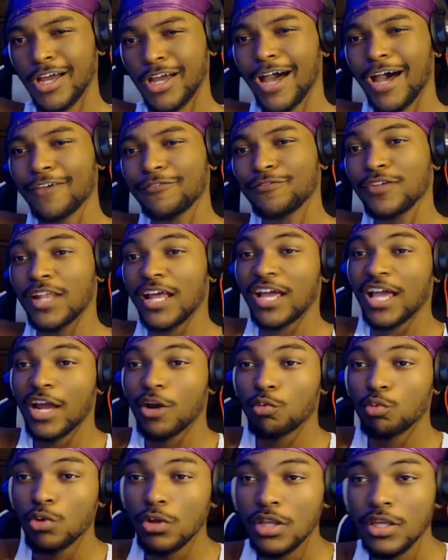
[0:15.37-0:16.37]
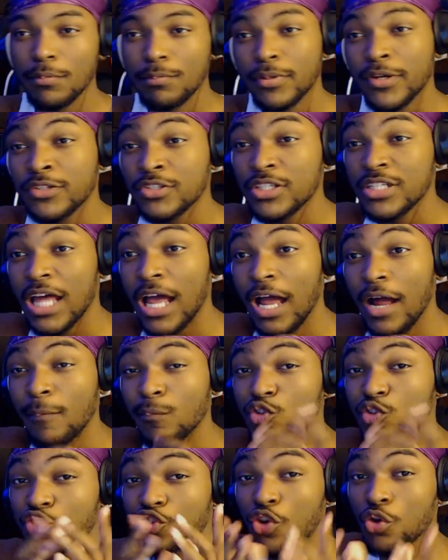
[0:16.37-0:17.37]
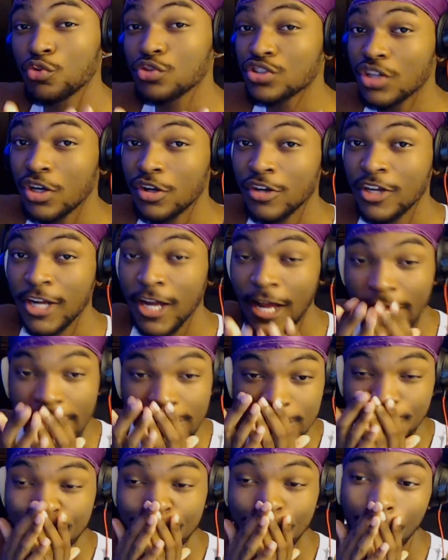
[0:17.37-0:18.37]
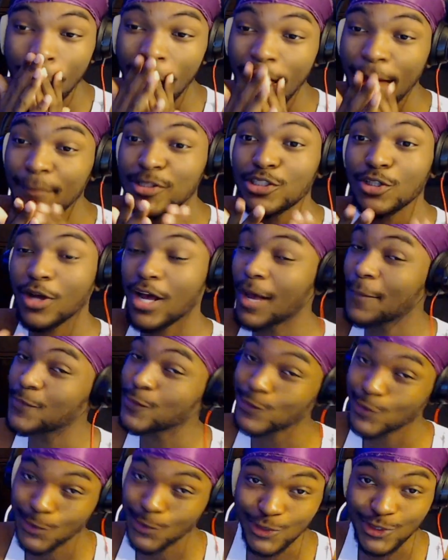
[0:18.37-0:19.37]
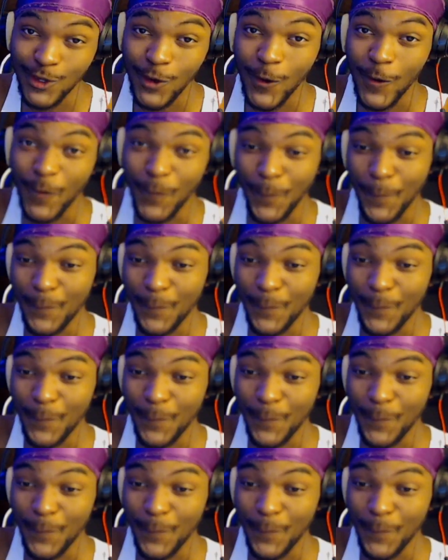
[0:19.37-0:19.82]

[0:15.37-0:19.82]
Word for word: I feel like I really butchered that, I'm so sorry guys, I'm, I'm so sorry,